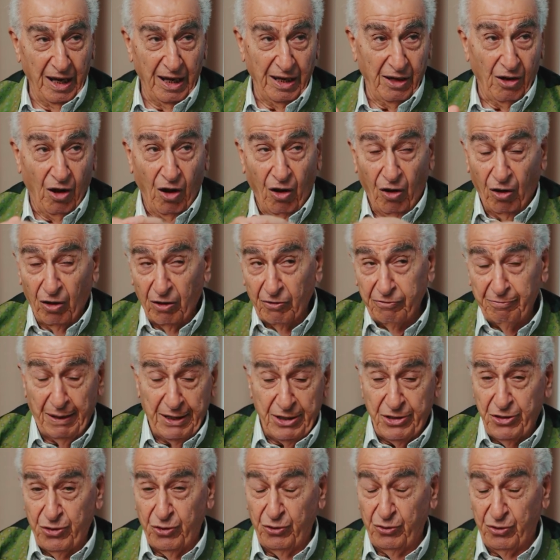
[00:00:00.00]
And all of
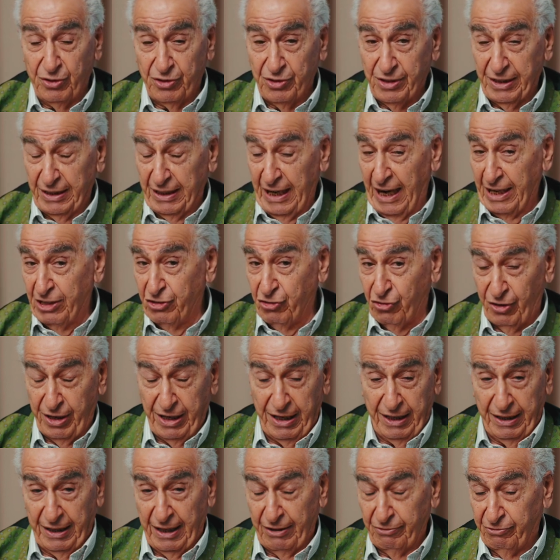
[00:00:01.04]
my students that I
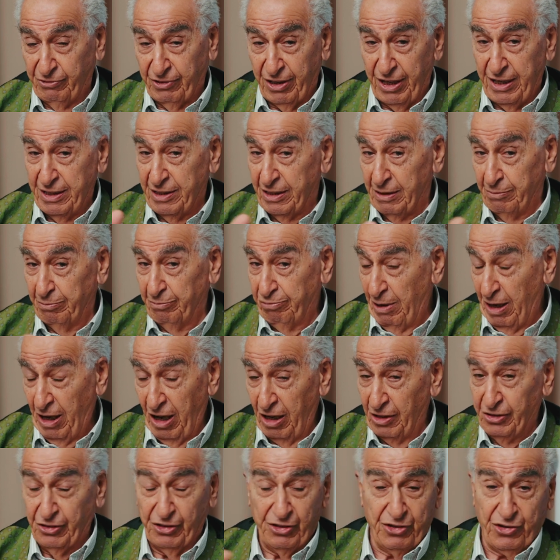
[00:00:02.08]
trained, I've trained some
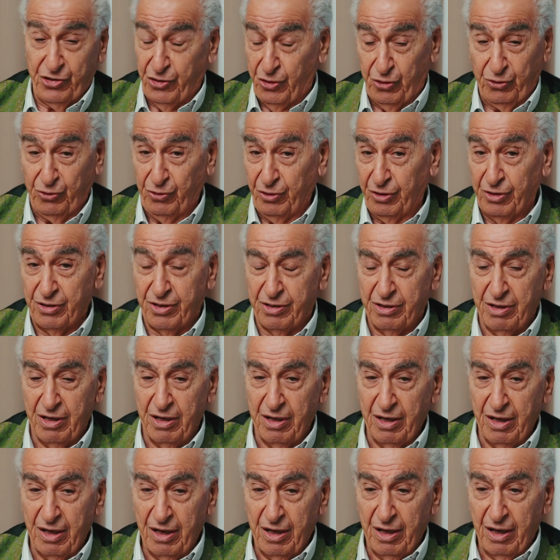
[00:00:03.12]
hundred students.
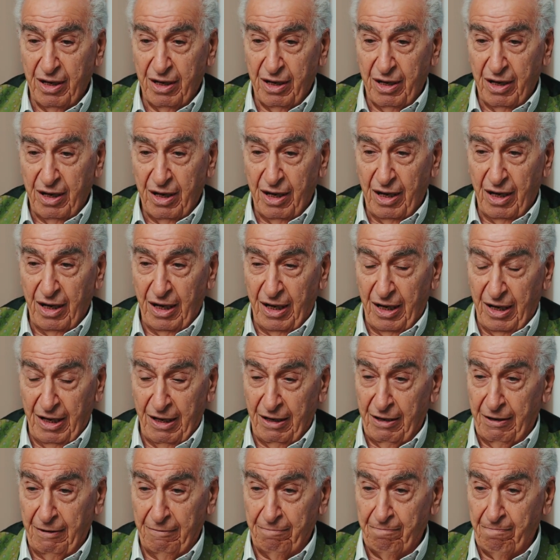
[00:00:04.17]

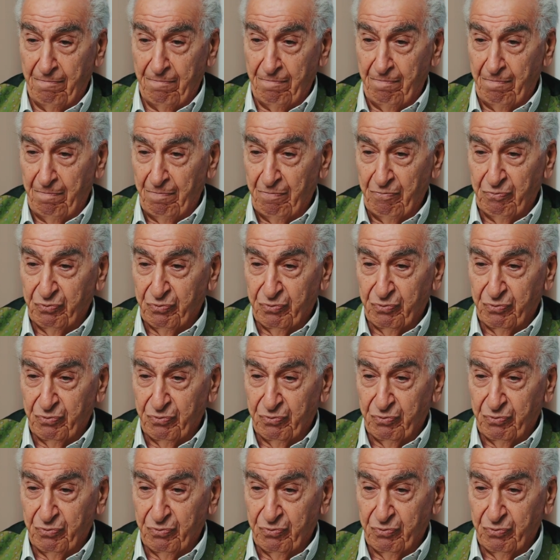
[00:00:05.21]
Um,